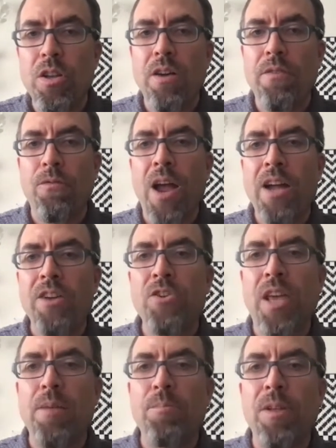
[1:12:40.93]
of fractal
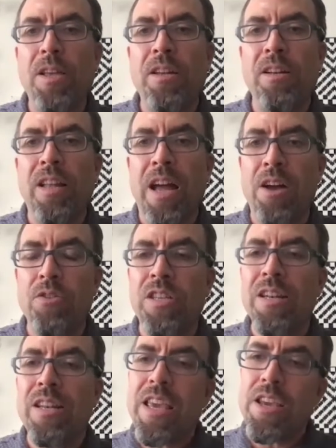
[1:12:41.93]
gameplay that allows
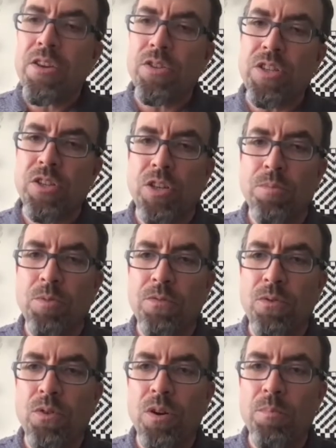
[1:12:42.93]
an ecosystem to
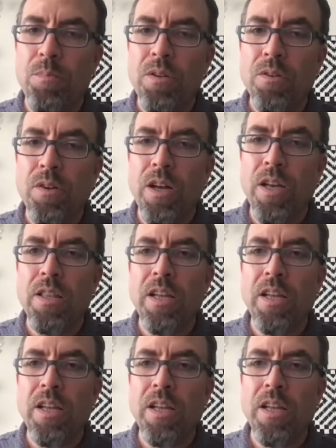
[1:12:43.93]
form, right?